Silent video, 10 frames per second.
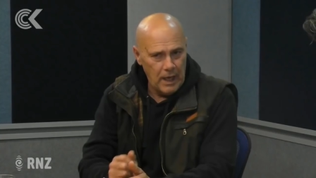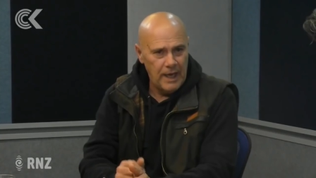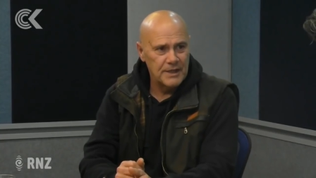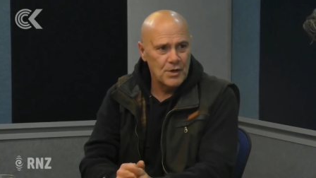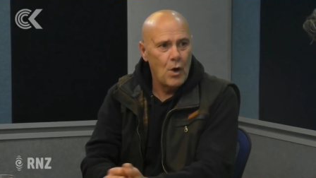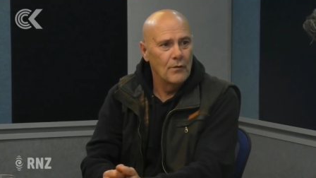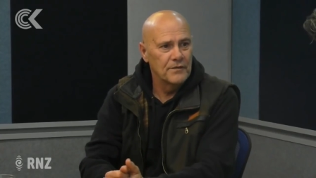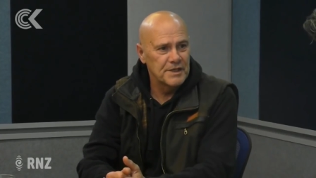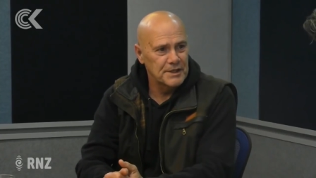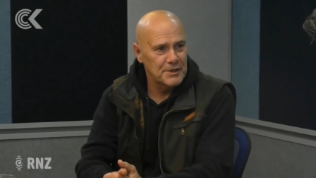As
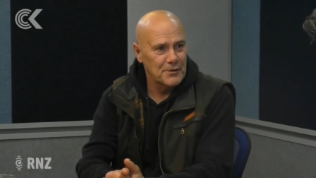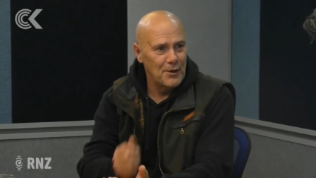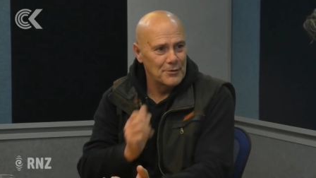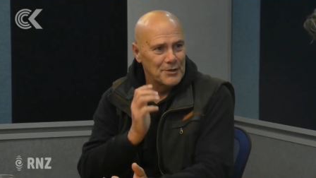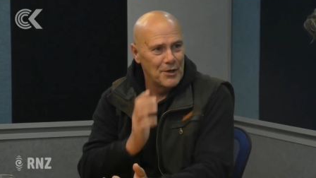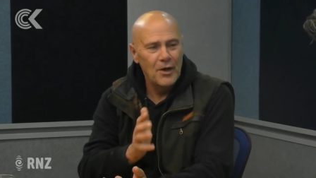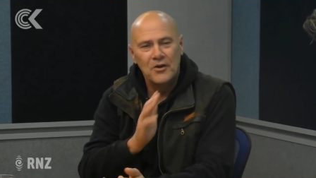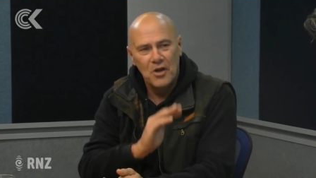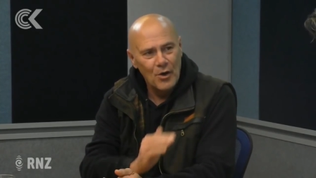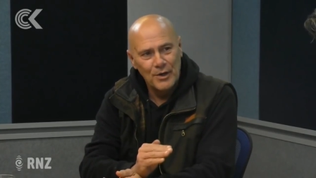of six o'clock
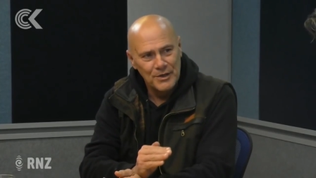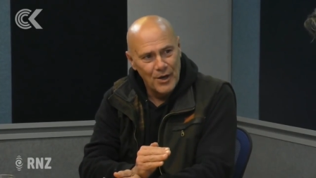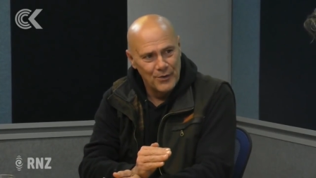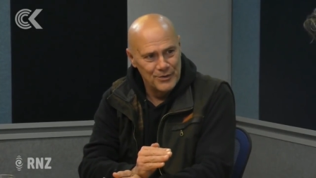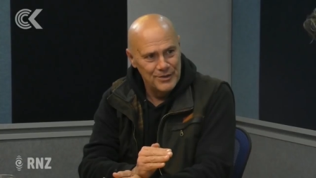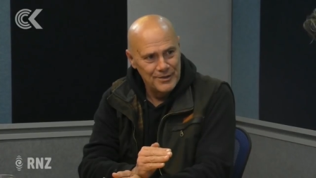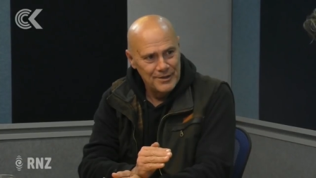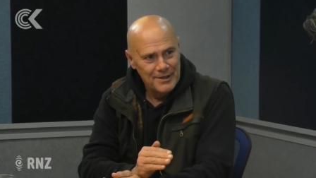tonight, no, I don't.